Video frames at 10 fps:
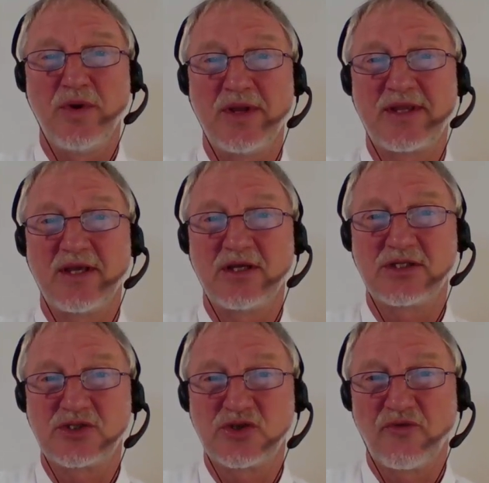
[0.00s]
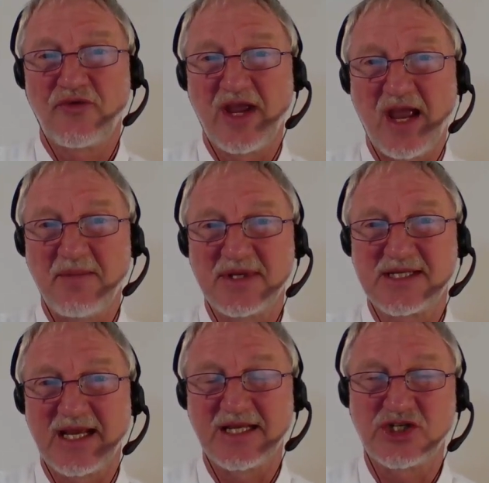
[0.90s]
With SOFi
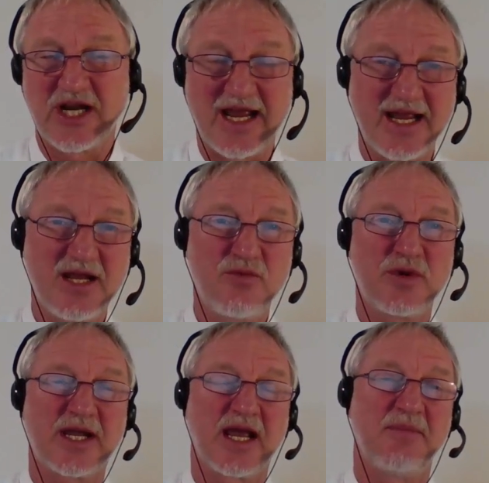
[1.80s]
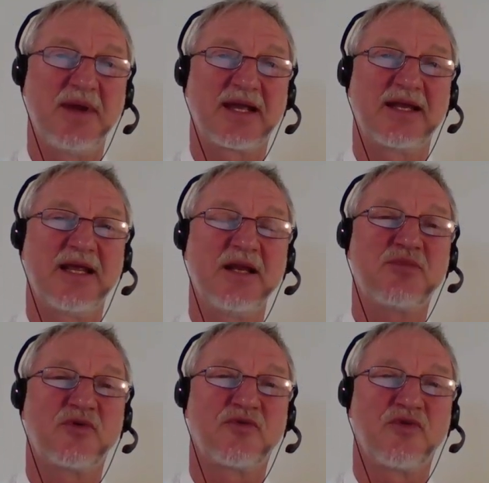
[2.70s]
MSHA, we can make an
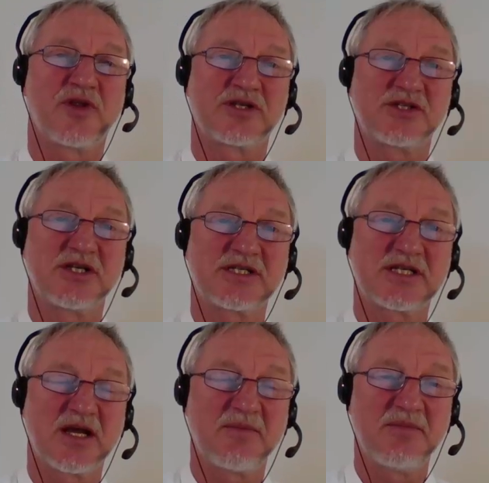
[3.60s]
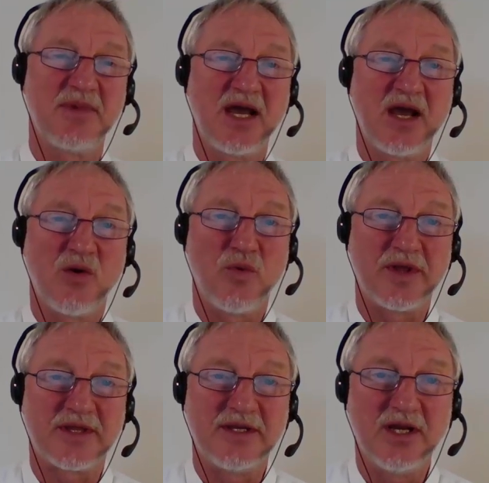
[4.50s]
input for the system.
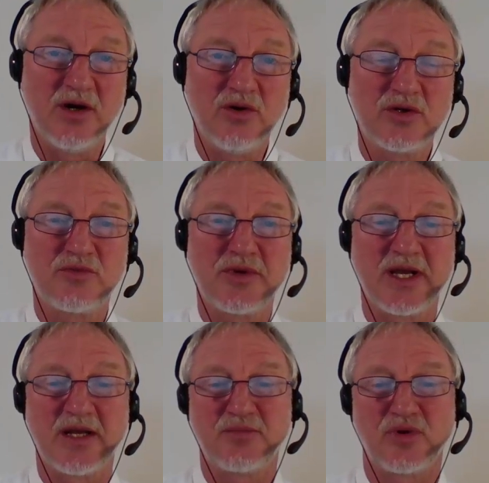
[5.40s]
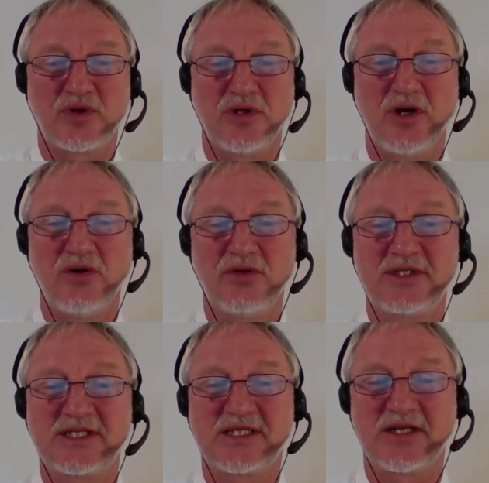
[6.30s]
With node, we input
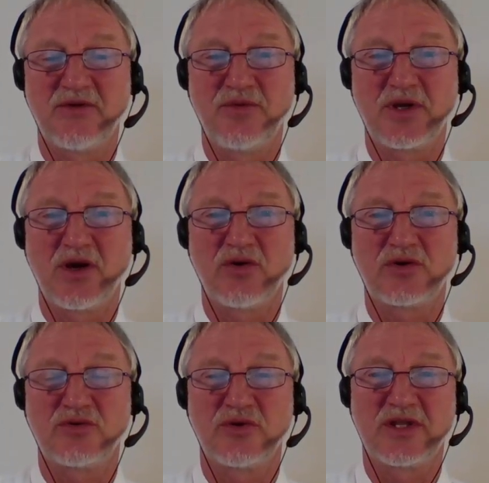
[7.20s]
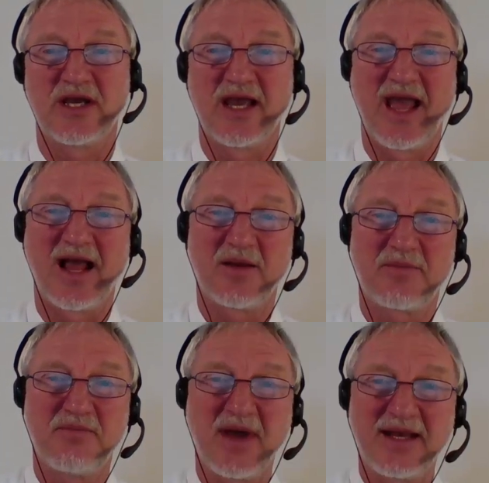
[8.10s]
nodes. If we go to the
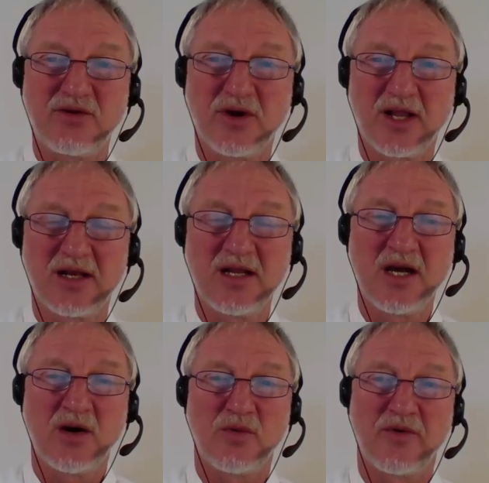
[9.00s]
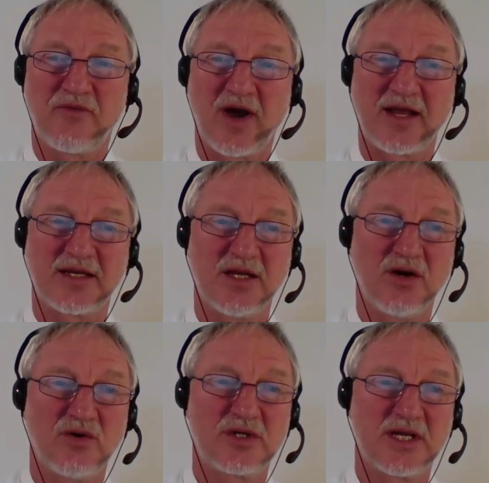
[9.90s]
help manual, we find
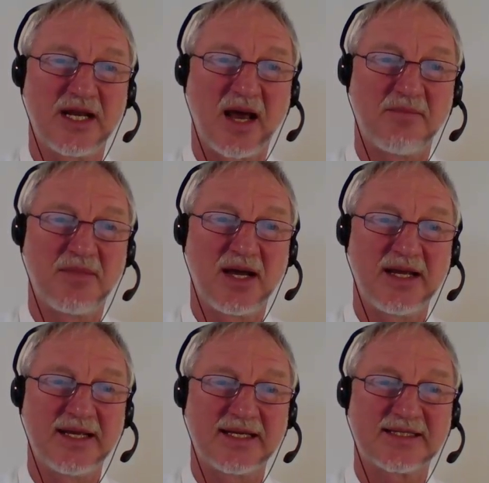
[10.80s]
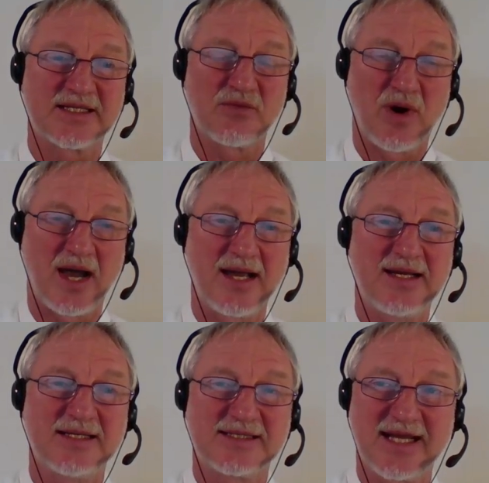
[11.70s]
node number X,
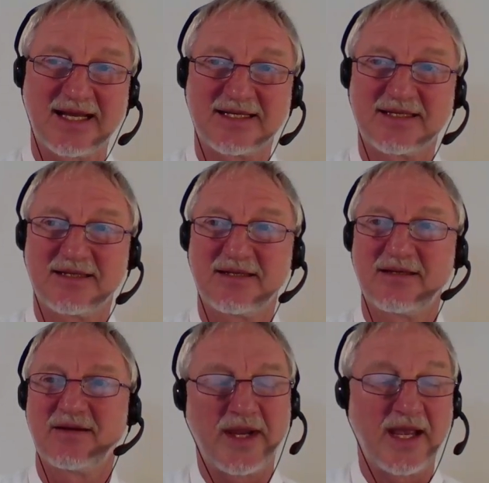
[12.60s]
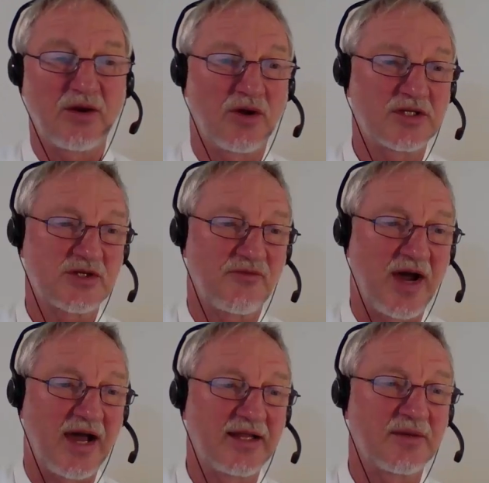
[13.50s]
Y, Z. We can also
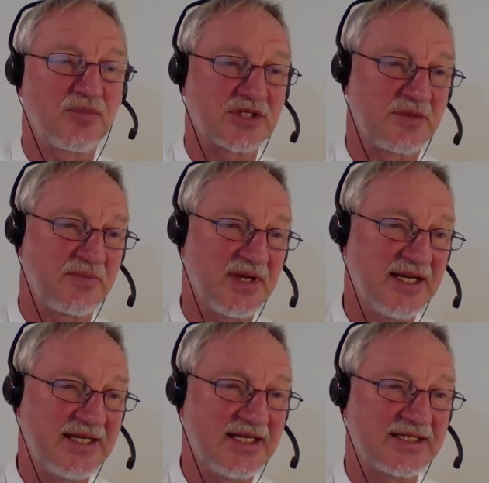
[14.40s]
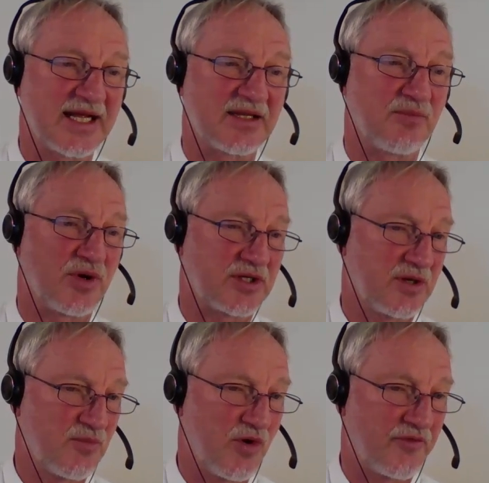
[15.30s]
find the possibilities at the
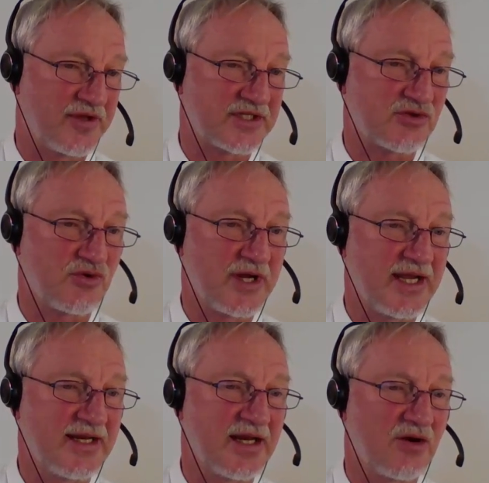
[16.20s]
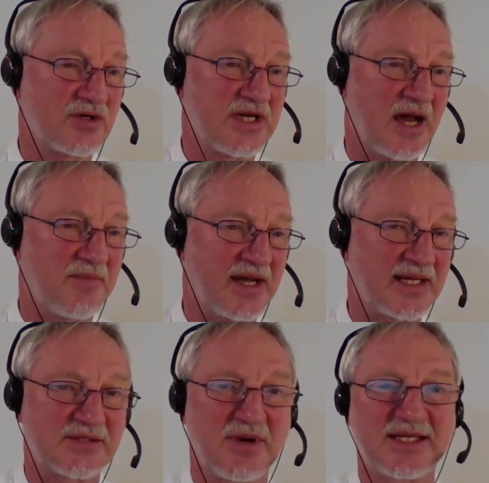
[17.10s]
bottom of the screen, node
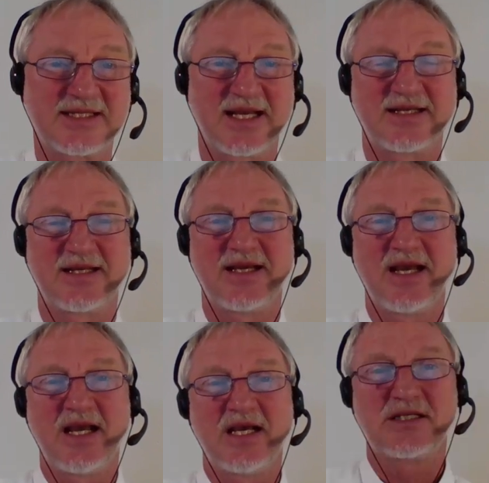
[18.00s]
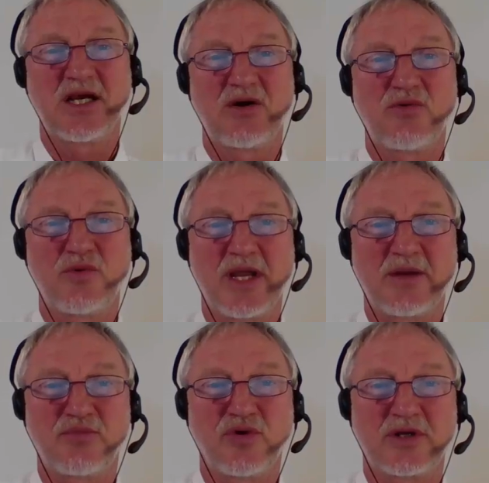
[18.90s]
number X, Y, Z. So
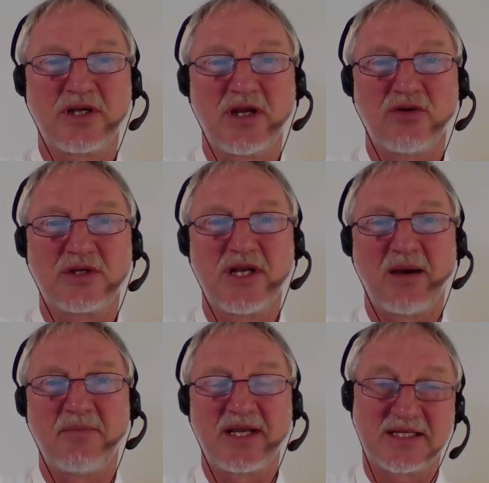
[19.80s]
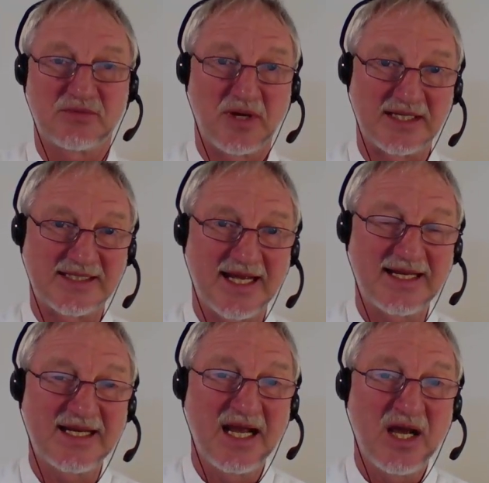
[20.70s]
we input node number X, Y,
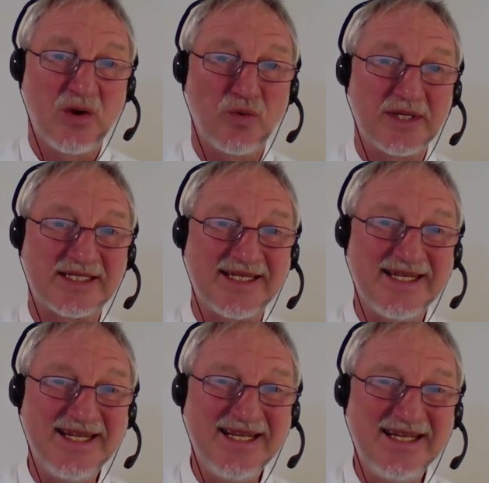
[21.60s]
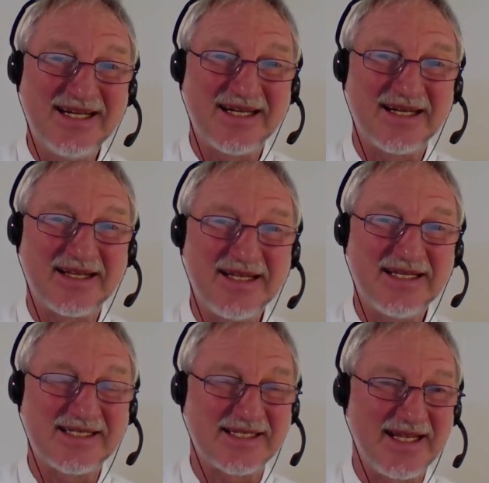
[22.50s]
Z. We see
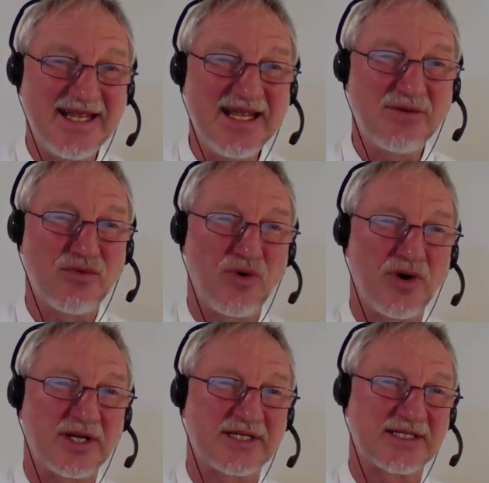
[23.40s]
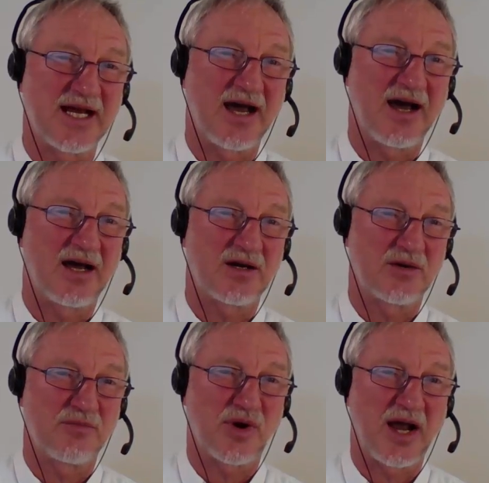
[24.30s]
these keywords
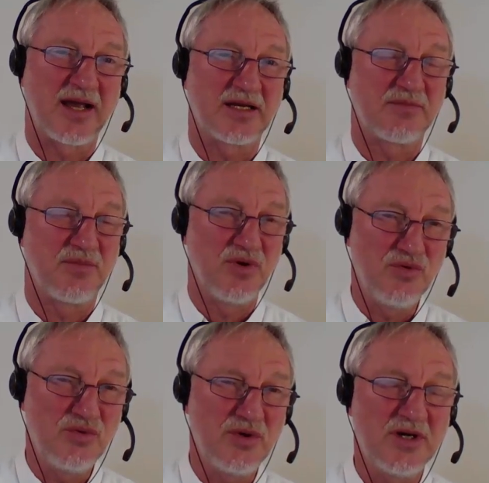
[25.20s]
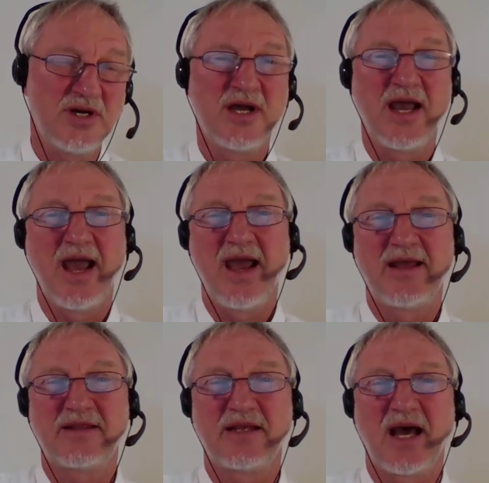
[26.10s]
are bright blue
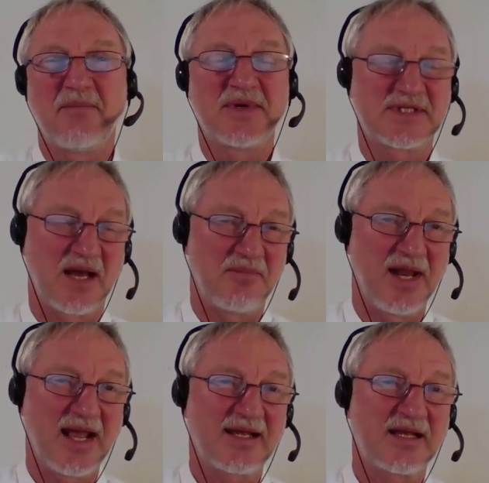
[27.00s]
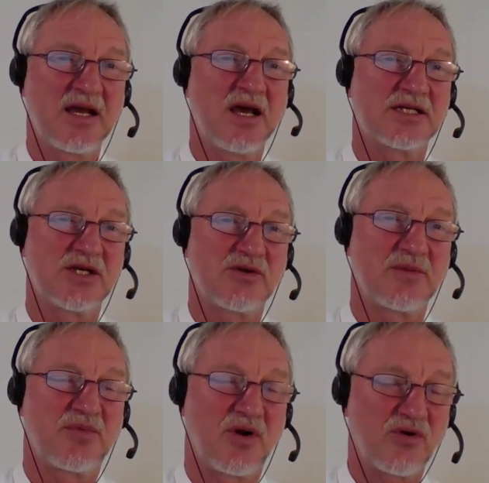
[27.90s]
and the numbers are black.
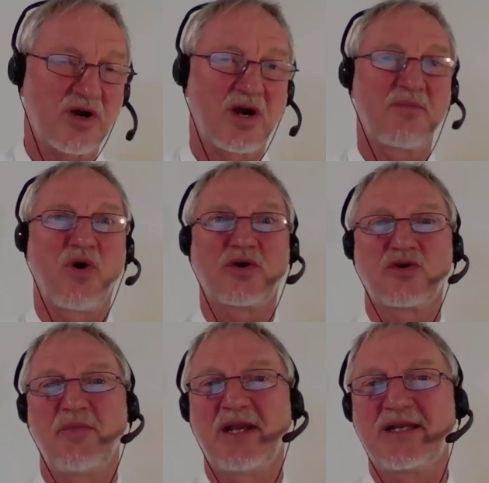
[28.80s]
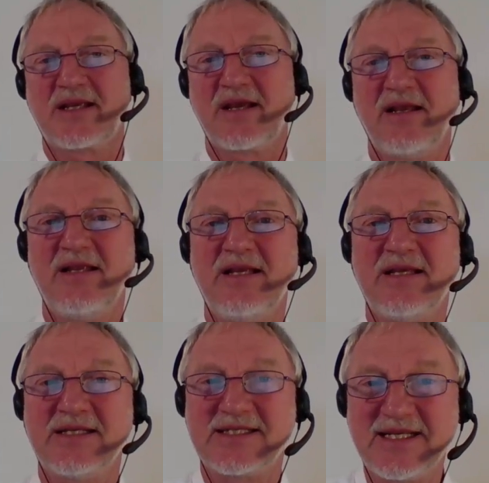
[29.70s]
So the program
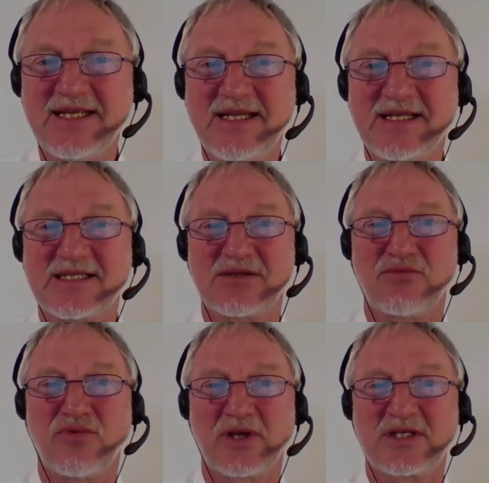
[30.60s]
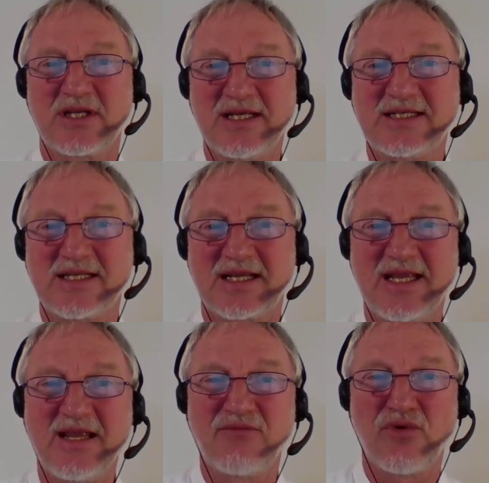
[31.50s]
automatically sees what is
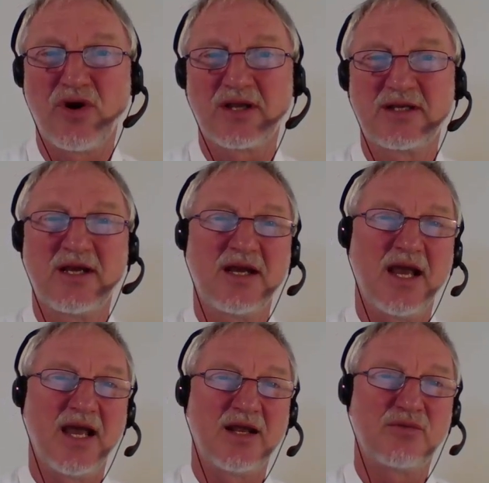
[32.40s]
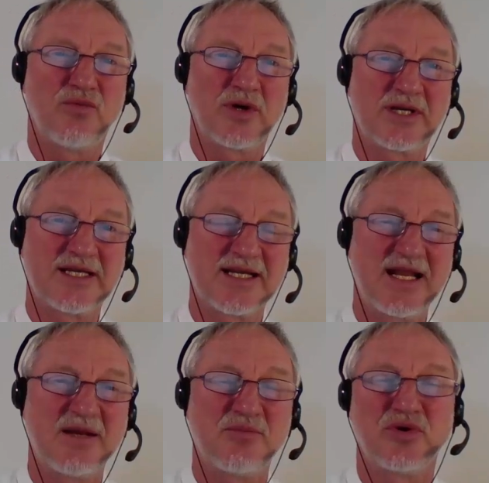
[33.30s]
a keyword and what
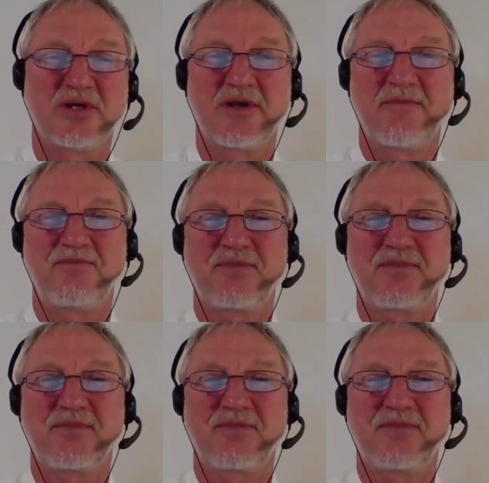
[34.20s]
is an input.